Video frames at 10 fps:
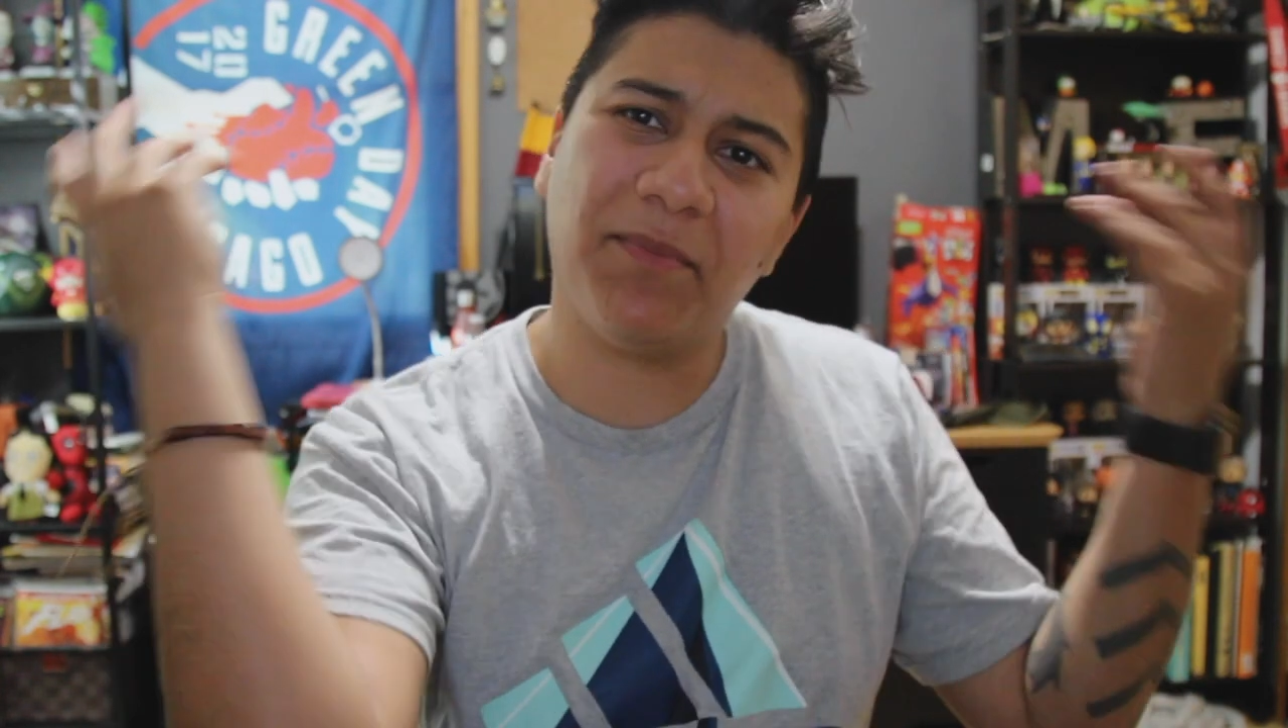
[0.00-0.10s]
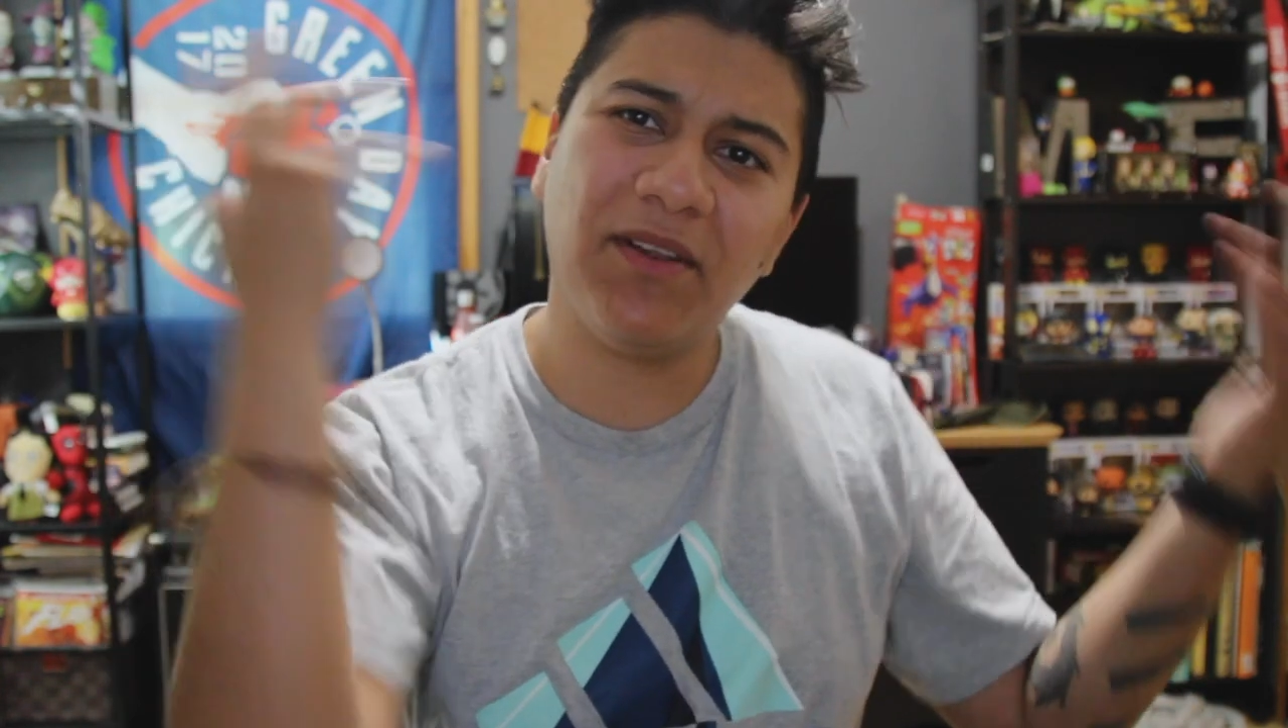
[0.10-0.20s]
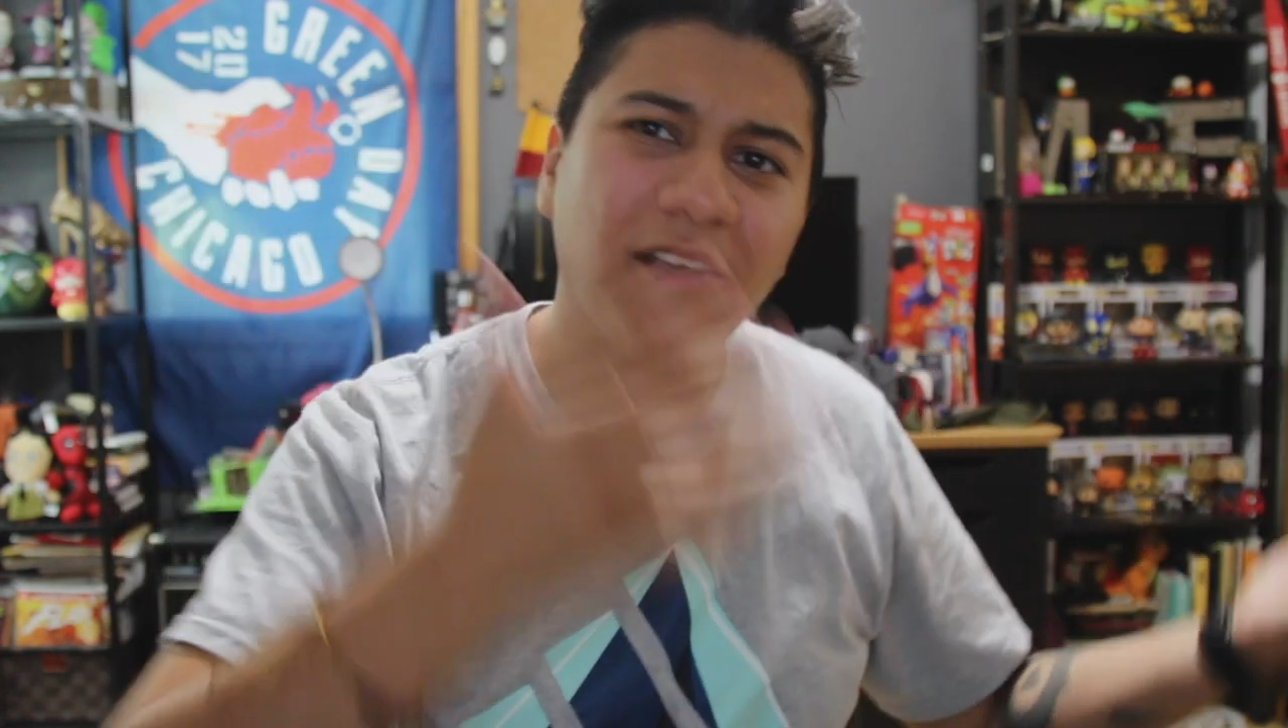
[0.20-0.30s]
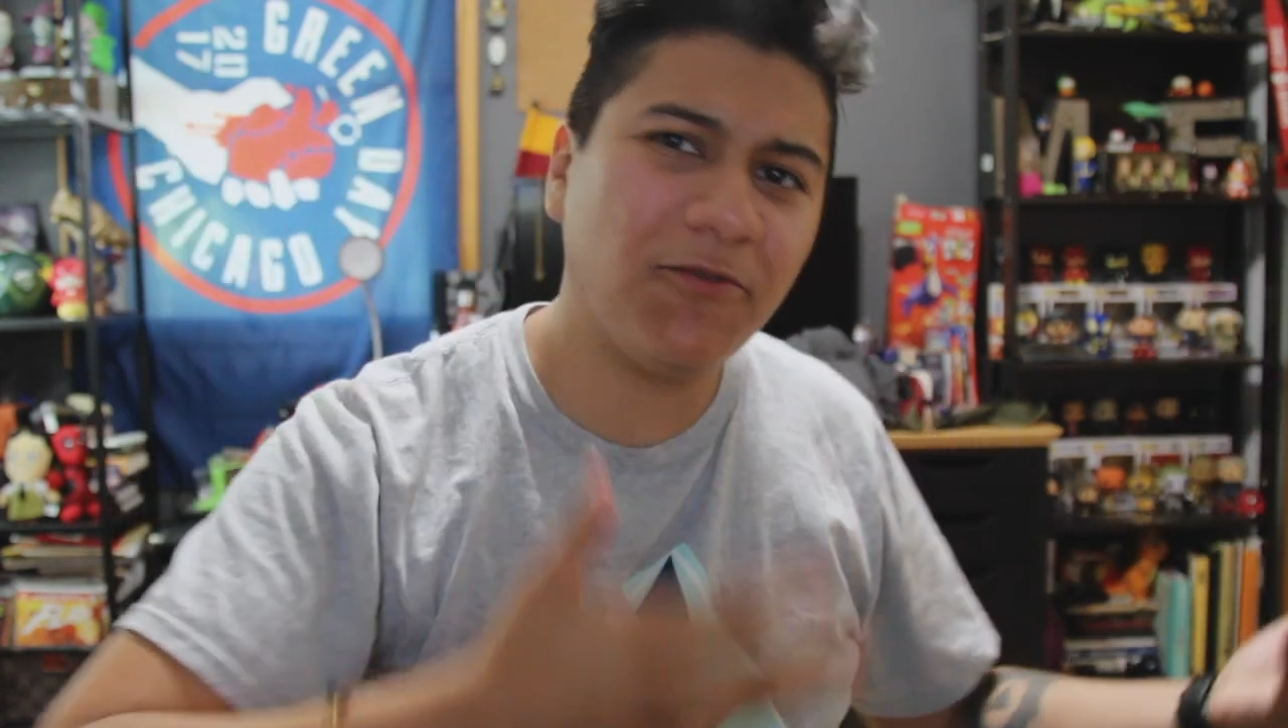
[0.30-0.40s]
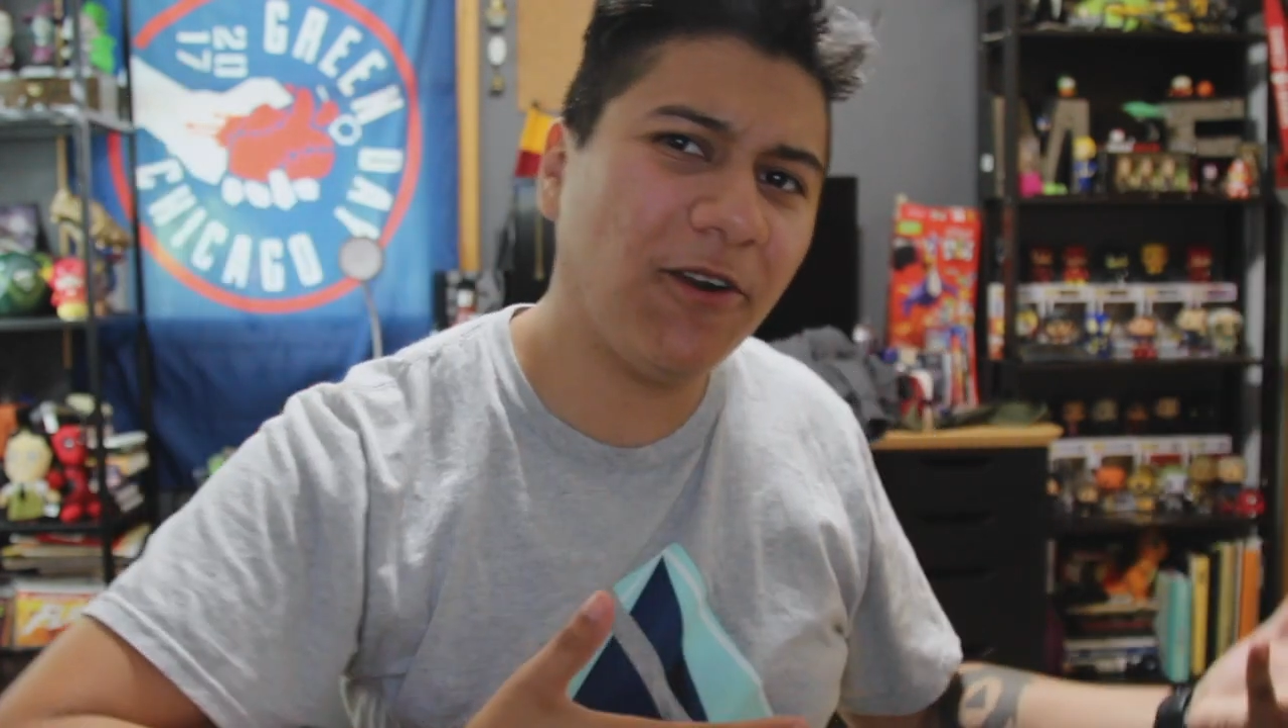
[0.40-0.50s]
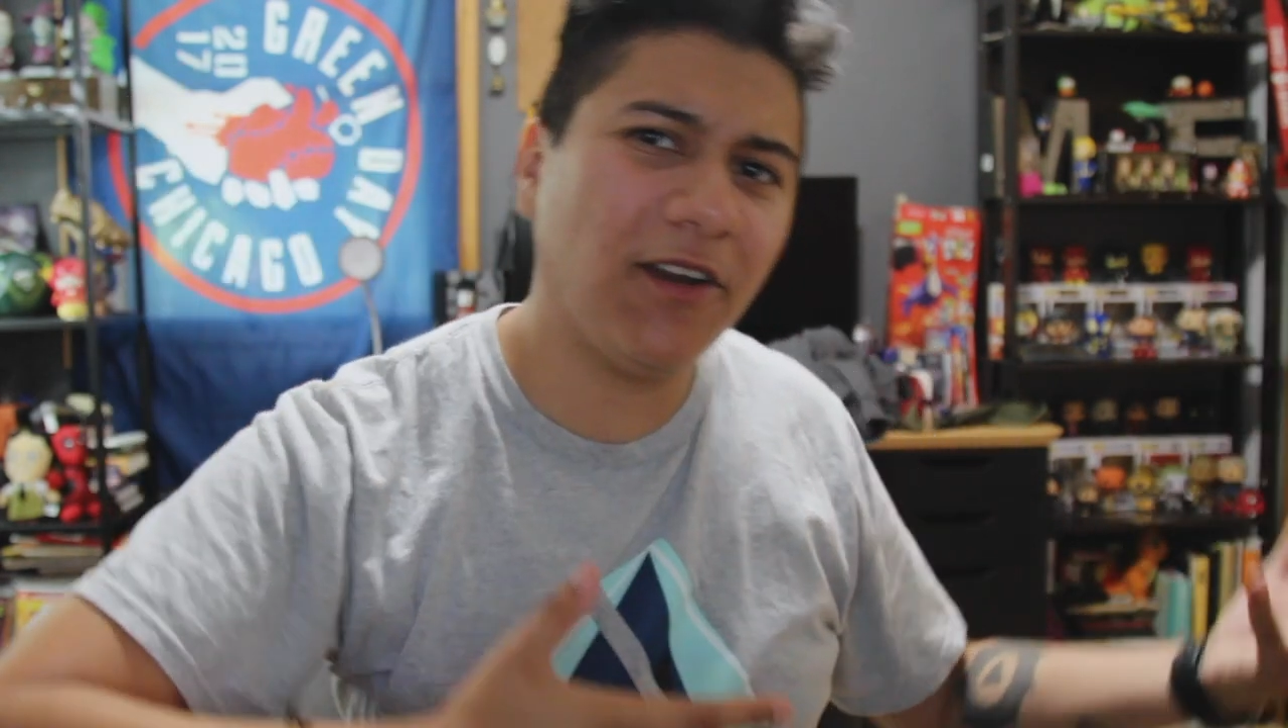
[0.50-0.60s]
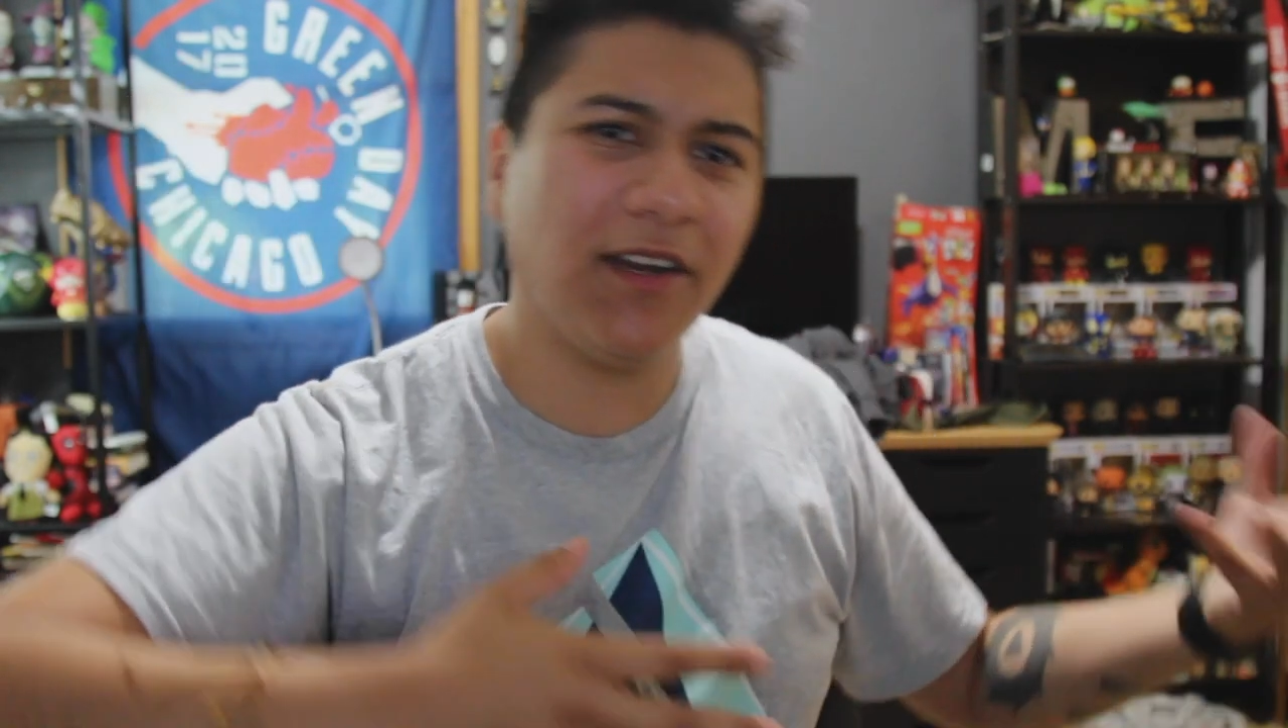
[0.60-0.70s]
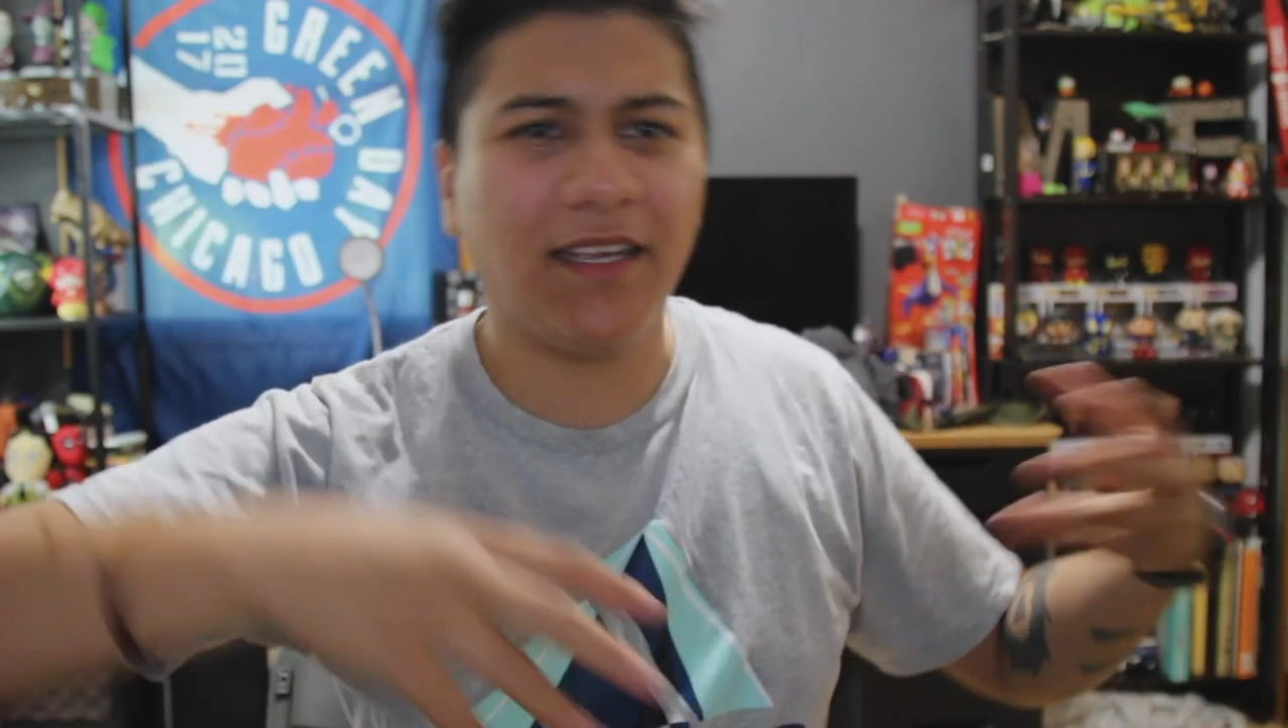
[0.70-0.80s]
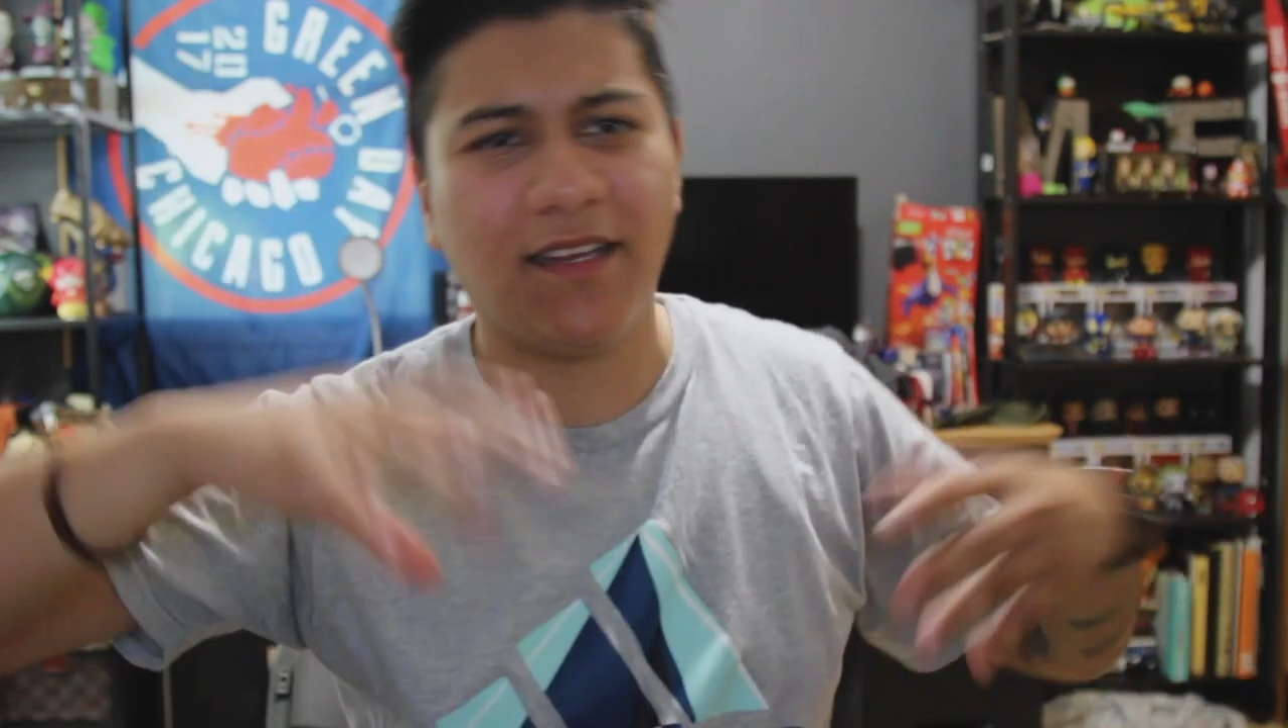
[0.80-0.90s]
blood work